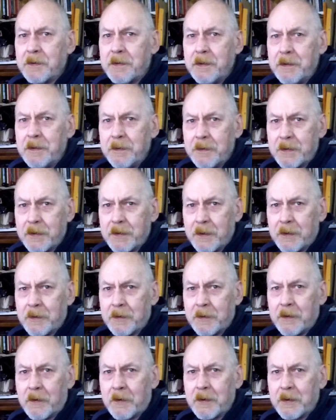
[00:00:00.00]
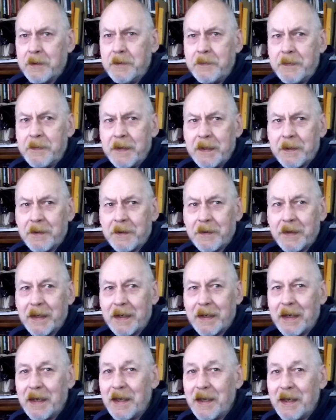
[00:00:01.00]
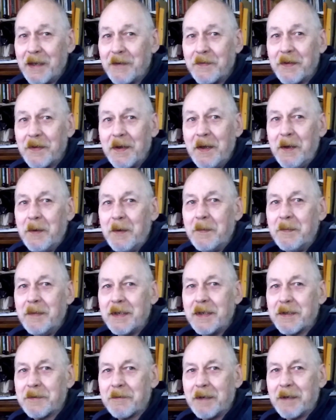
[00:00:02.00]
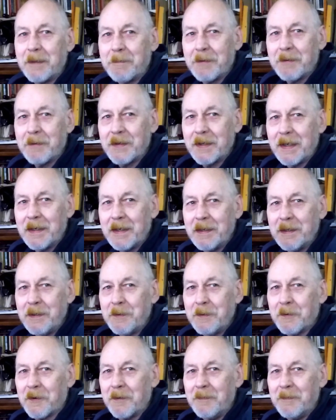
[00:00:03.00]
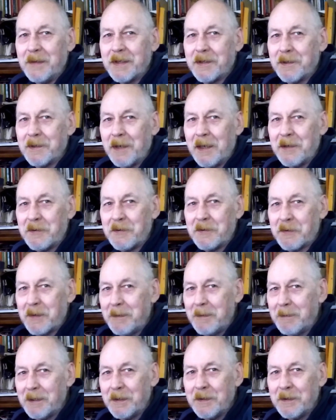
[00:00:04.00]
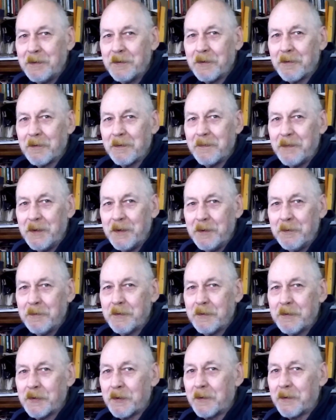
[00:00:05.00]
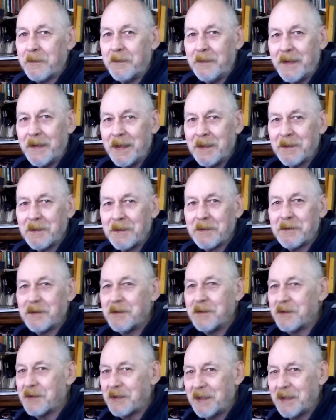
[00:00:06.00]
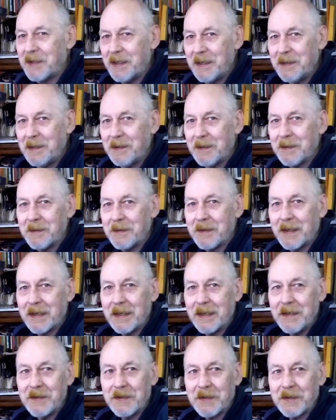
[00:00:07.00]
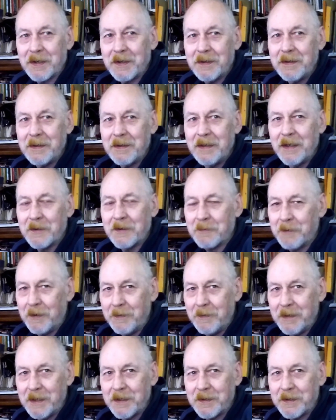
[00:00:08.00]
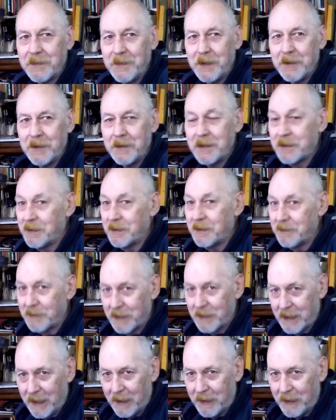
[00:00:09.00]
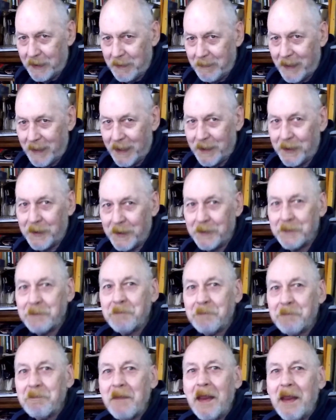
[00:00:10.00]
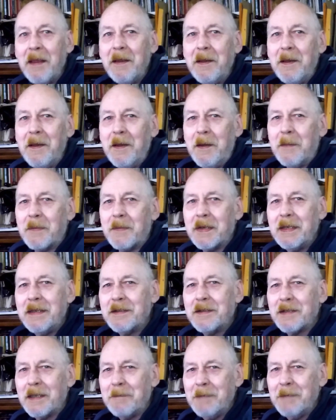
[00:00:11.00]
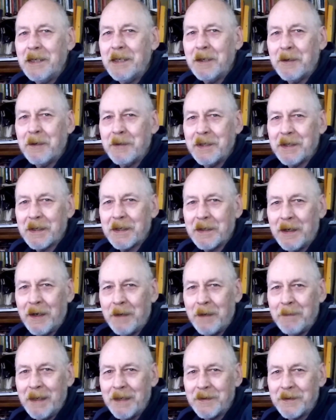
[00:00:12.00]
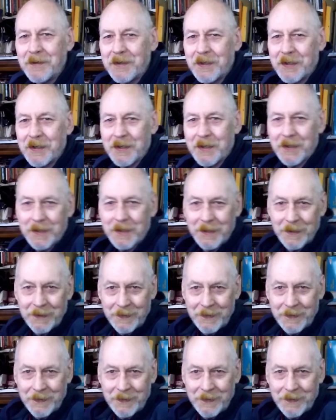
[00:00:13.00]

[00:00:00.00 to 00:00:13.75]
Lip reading: to do so, or you feel that I have misrepresented or misattributed your views, or failed to state that a certain erroneous view is entirely my own, please let me know in the comments